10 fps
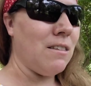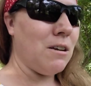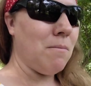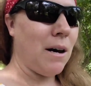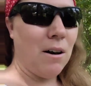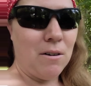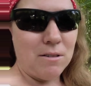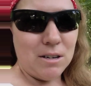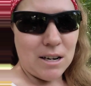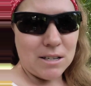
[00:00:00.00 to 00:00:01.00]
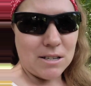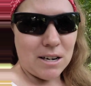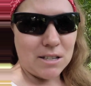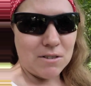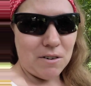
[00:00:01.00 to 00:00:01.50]
think about the next
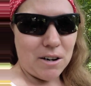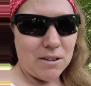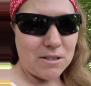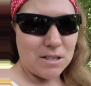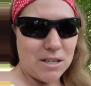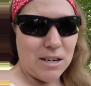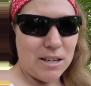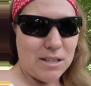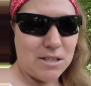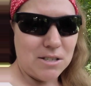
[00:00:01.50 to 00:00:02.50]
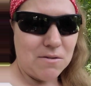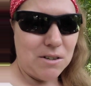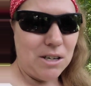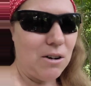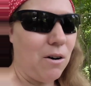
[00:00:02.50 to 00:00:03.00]
X-Files analysis
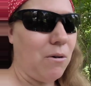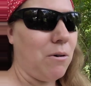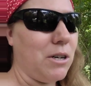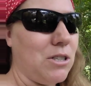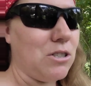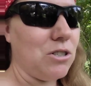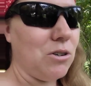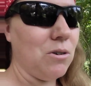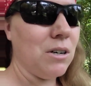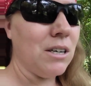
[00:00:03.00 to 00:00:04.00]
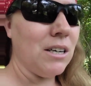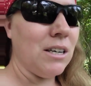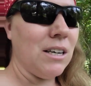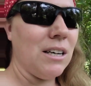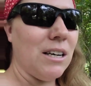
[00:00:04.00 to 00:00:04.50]
video I wanted to do.
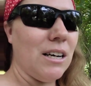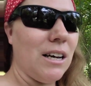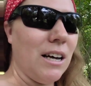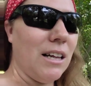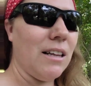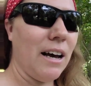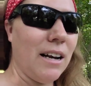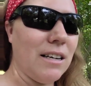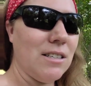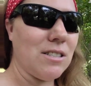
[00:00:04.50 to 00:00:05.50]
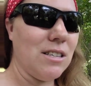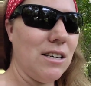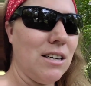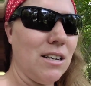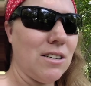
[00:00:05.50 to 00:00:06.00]
And that is
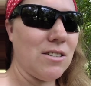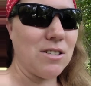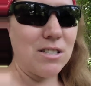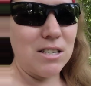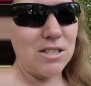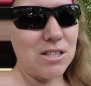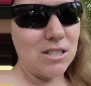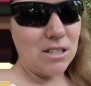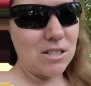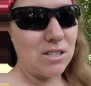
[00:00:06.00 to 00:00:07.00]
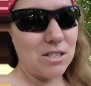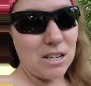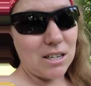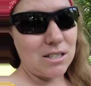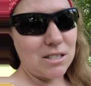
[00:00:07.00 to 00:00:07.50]
the season
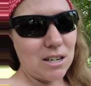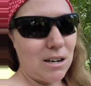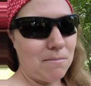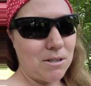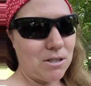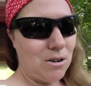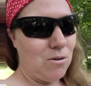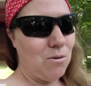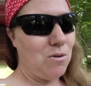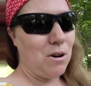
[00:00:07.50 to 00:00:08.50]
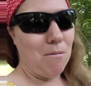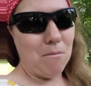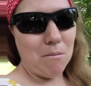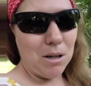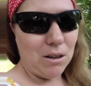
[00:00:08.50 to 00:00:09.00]
6 episode
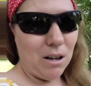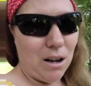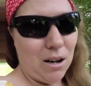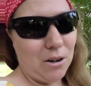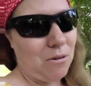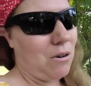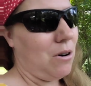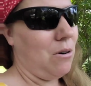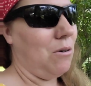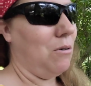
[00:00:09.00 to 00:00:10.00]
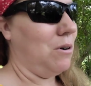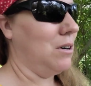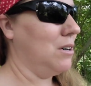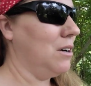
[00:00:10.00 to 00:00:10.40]
Milagro,